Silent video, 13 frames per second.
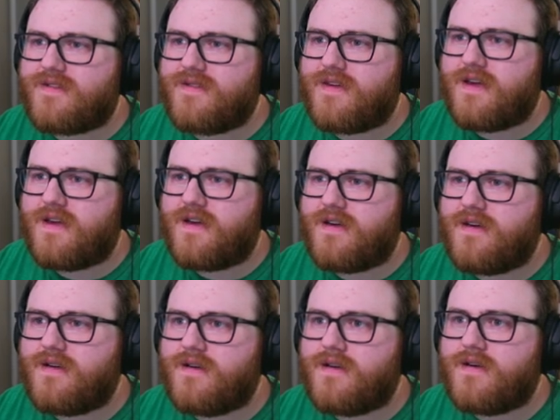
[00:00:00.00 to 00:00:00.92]
the
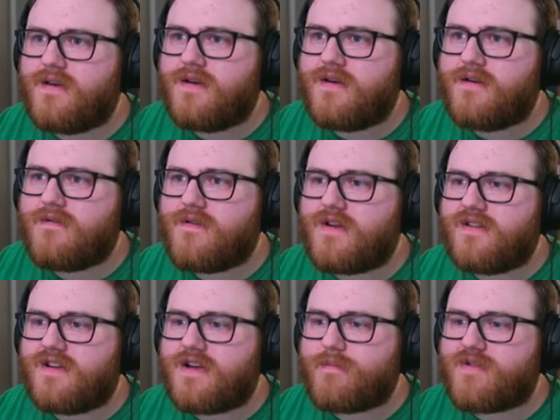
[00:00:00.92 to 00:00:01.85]

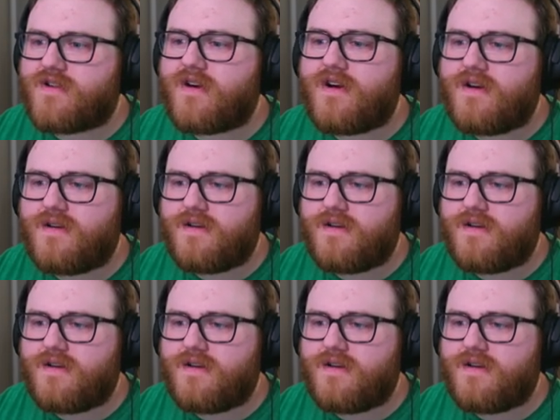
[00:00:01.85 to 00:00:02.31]
friendly dumpster.